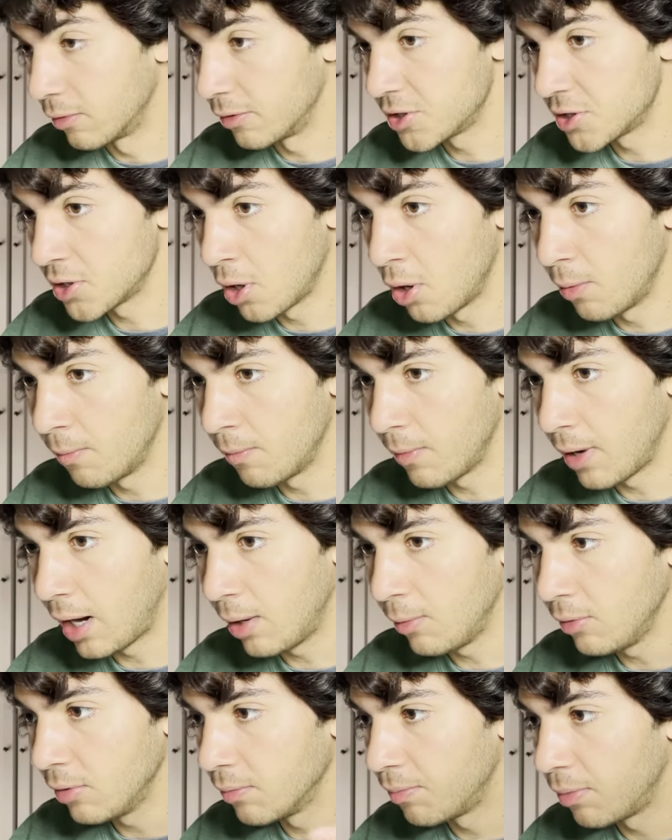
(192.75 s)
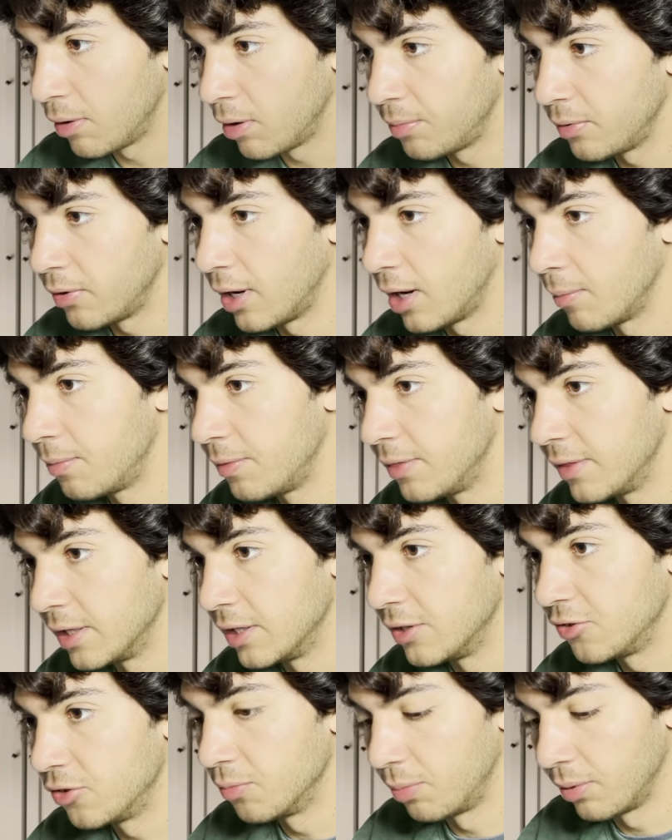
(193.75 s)
So I will pop you up the
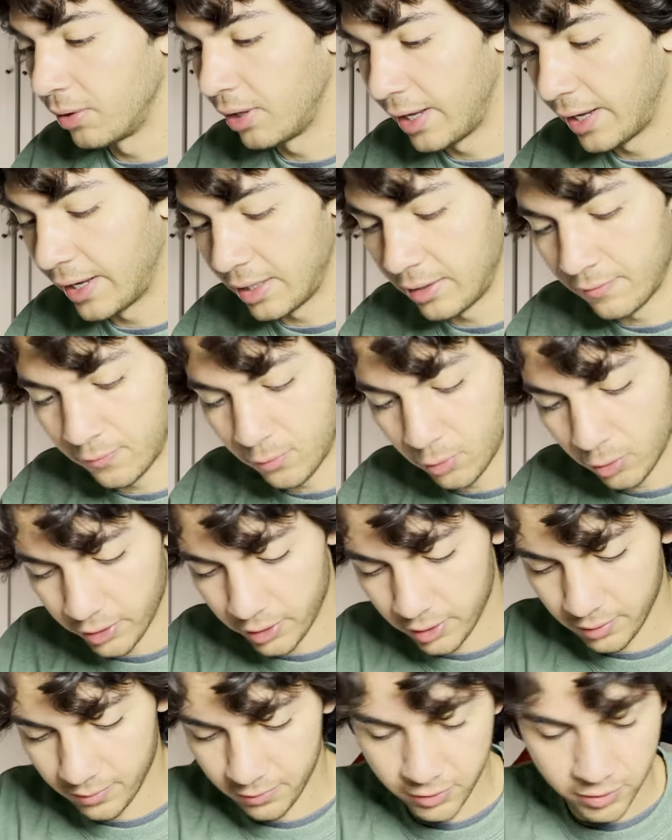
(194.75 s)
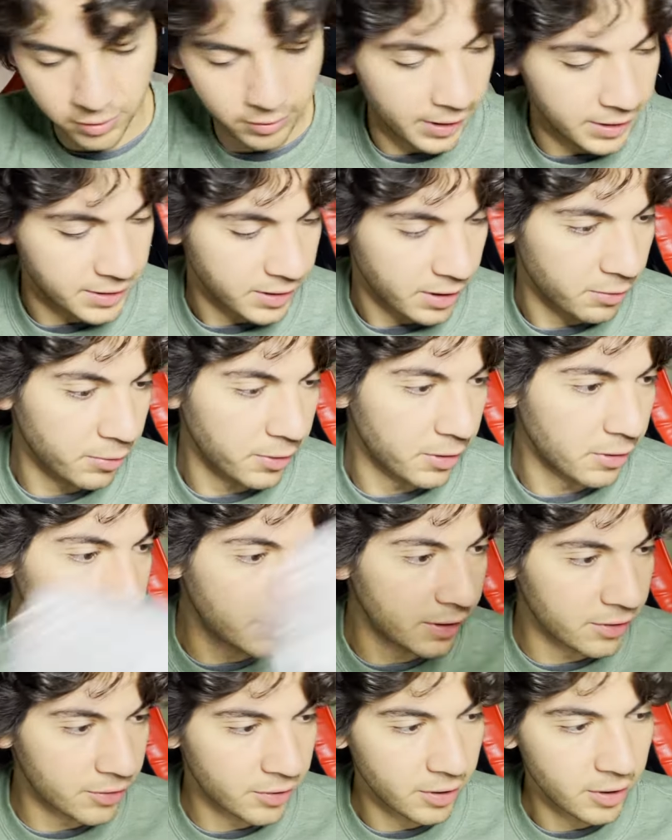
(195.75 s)
supply for. So let's get rid of
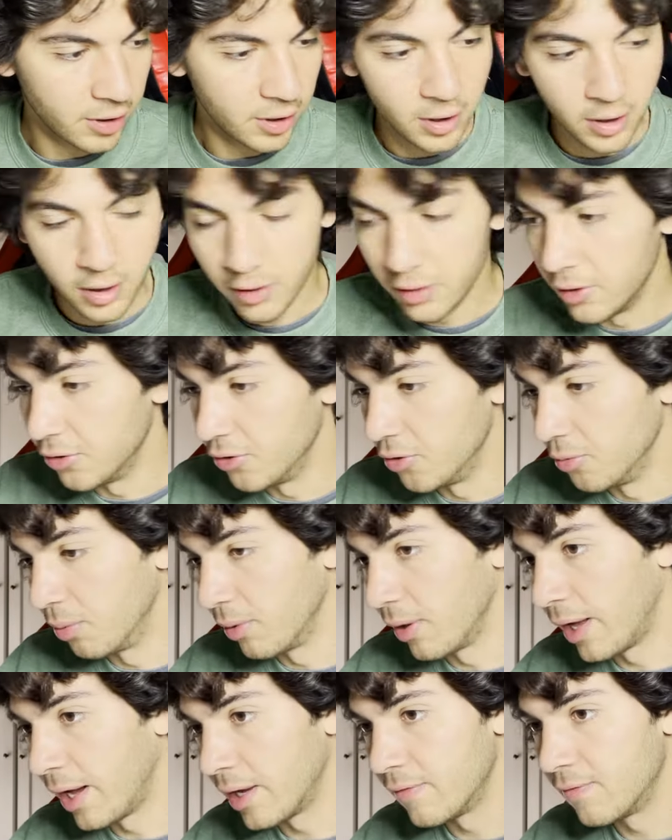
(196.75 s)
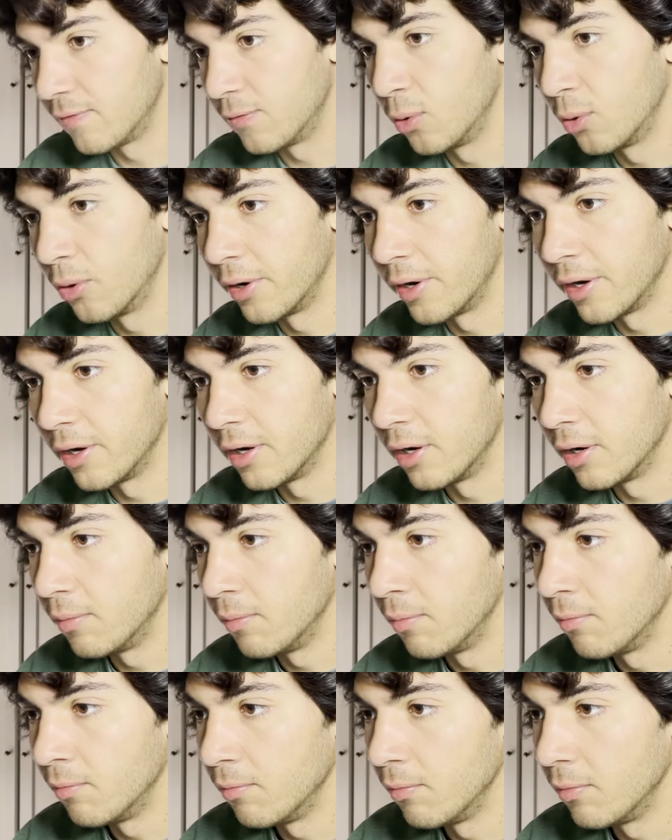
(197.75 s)
this. The supply for uh,
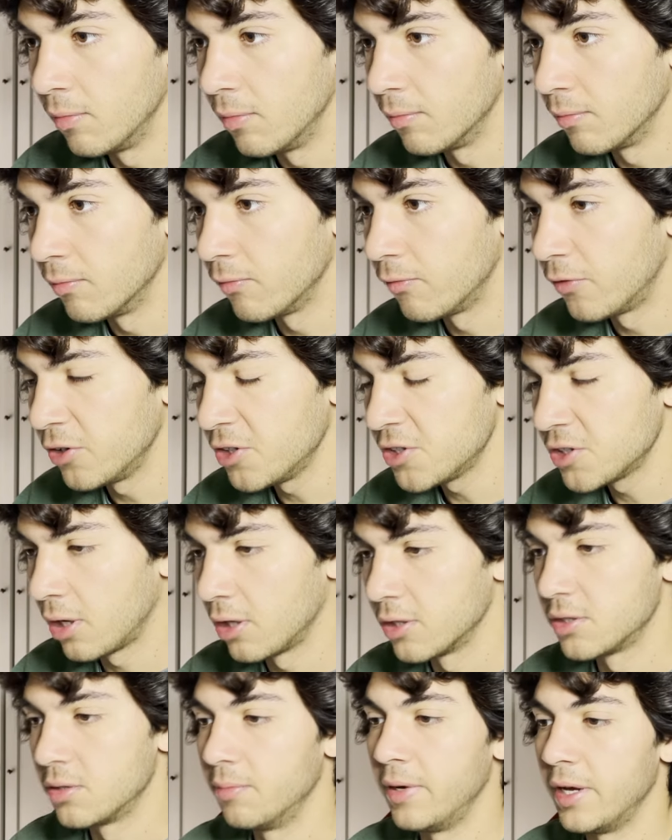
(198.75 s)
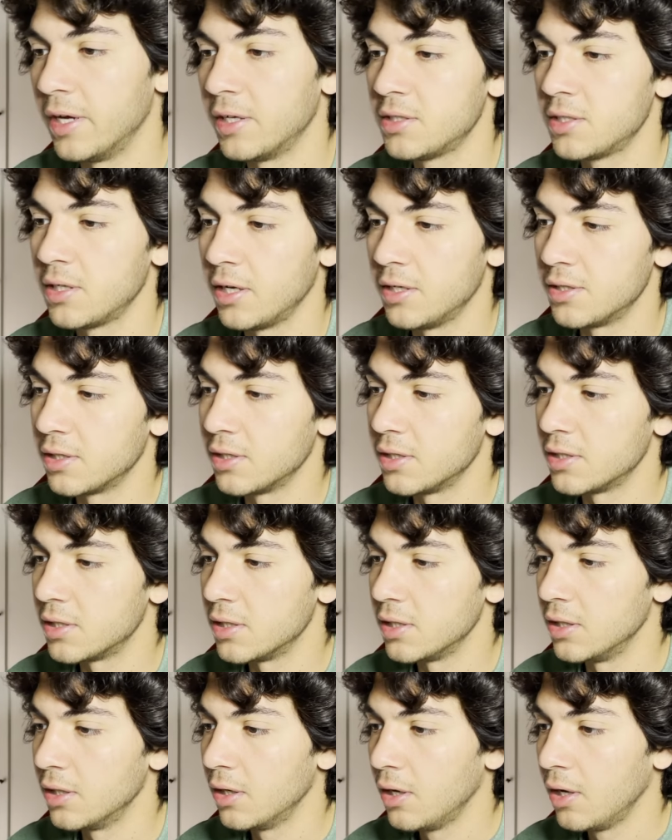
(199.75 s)
first Lost Abyss, as you can
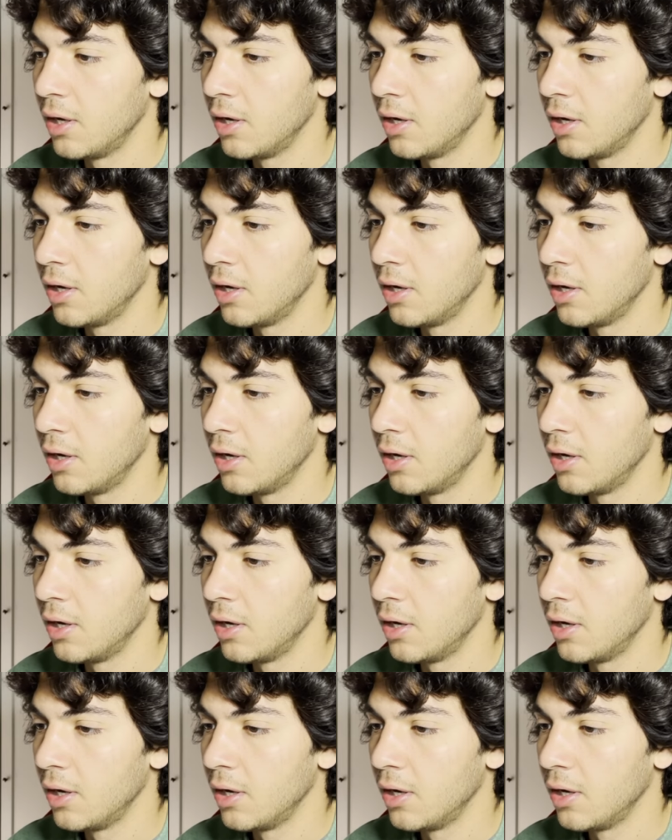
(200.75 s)
see.